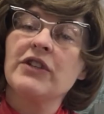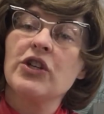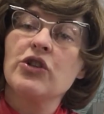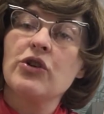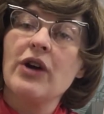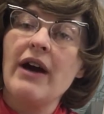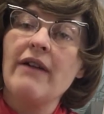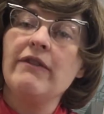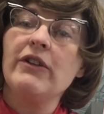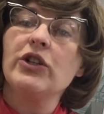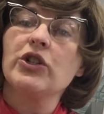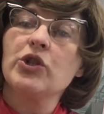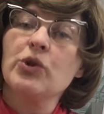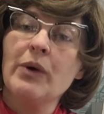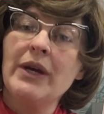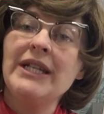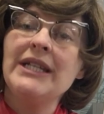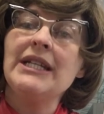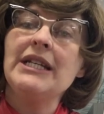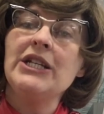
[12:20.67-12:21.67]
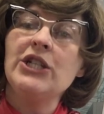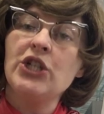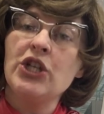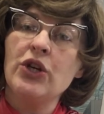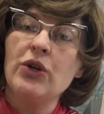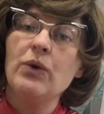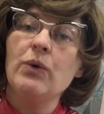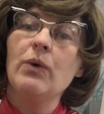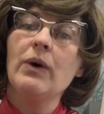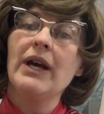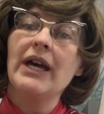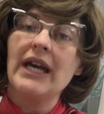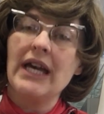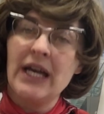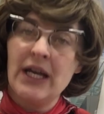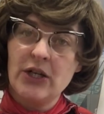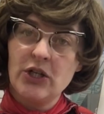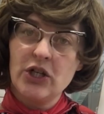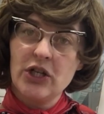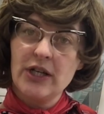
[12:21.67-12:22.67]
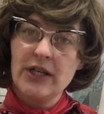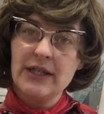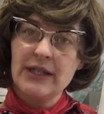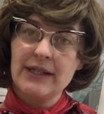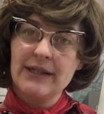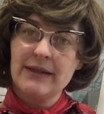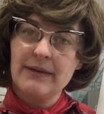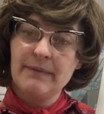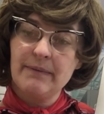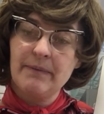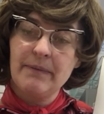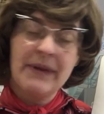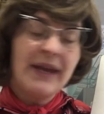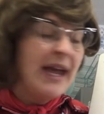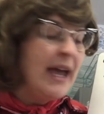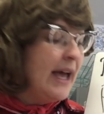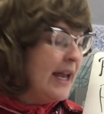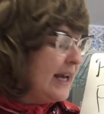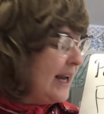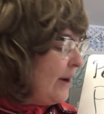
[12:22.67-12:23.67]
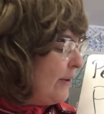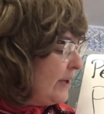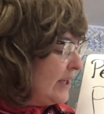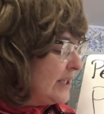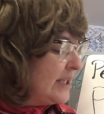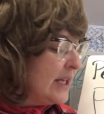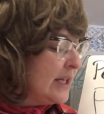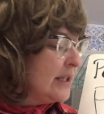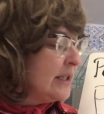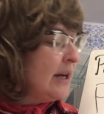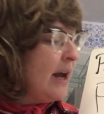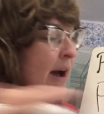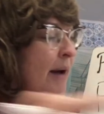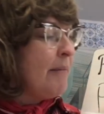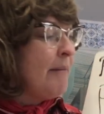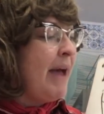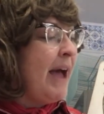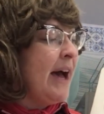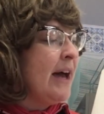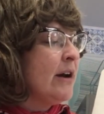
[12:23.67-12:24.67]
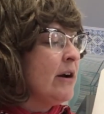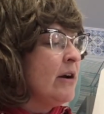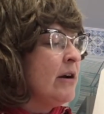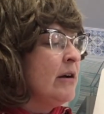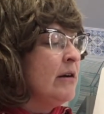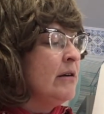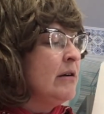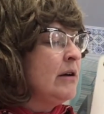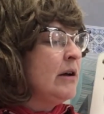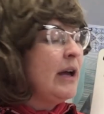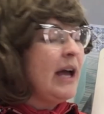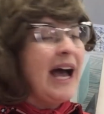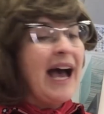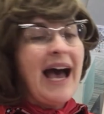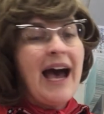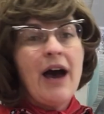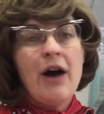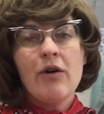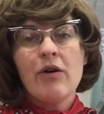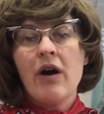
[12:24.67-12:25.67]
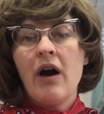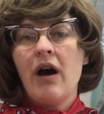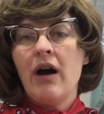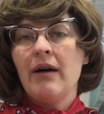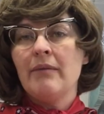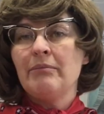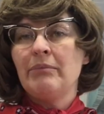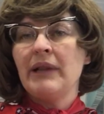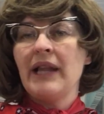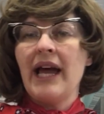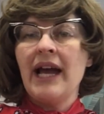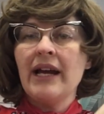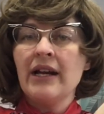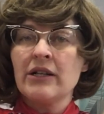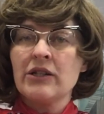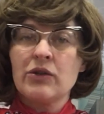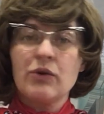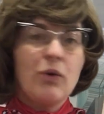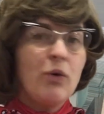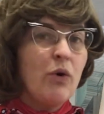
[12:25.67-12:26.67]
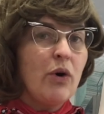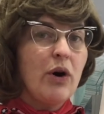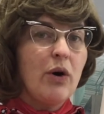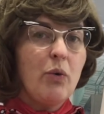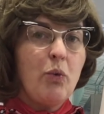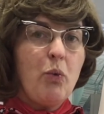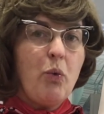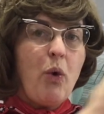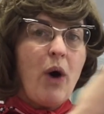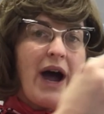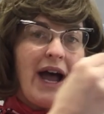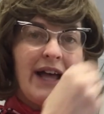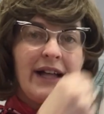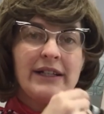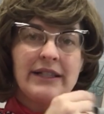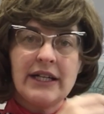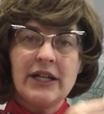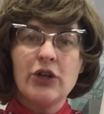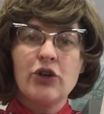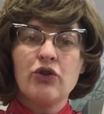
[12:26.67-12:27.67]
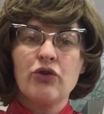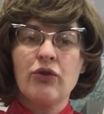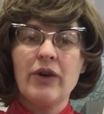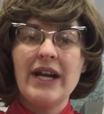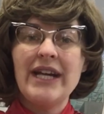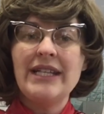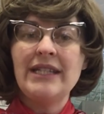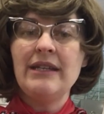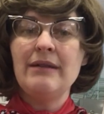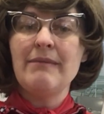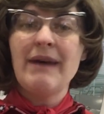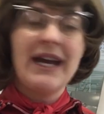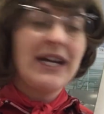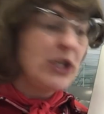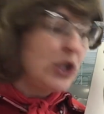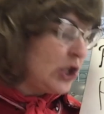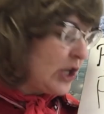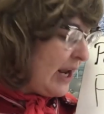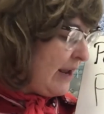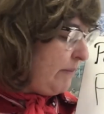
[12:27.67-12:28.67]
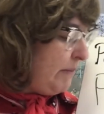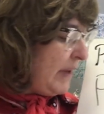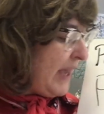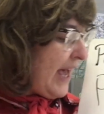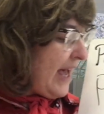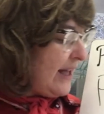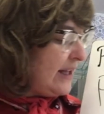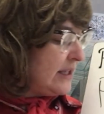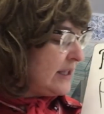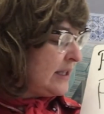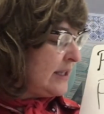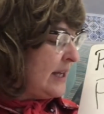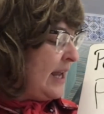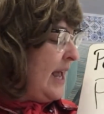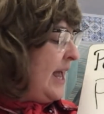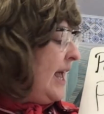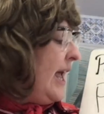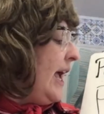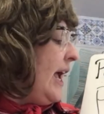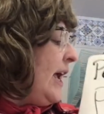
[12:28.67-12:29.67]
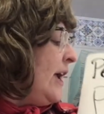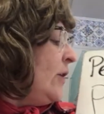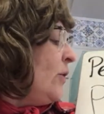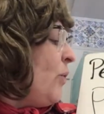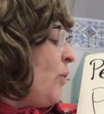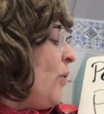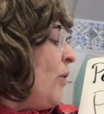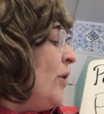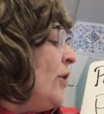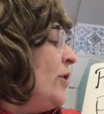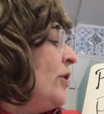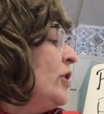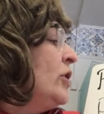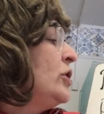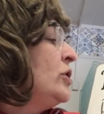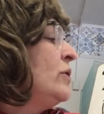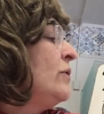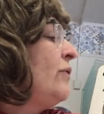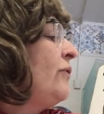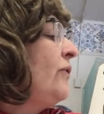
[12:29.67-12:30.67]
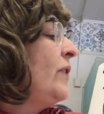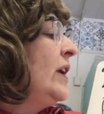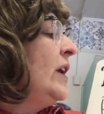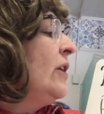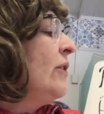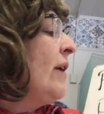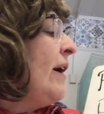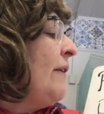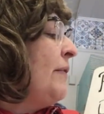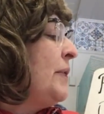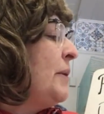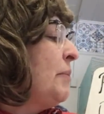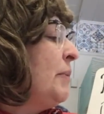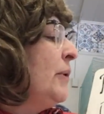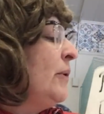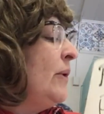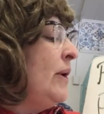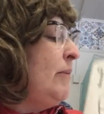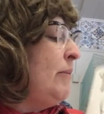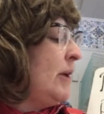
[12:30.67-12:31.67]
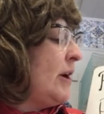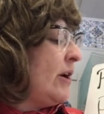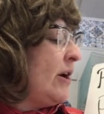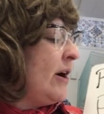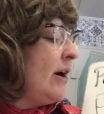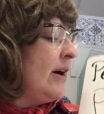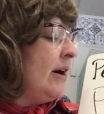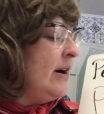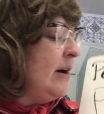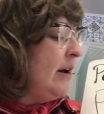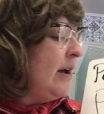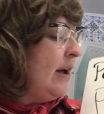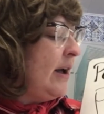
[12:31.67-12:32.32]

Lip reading: to travel 22 inches. Now, it does not matter how complex or wild and crazy my shape gets. In order to figure out the perimeter,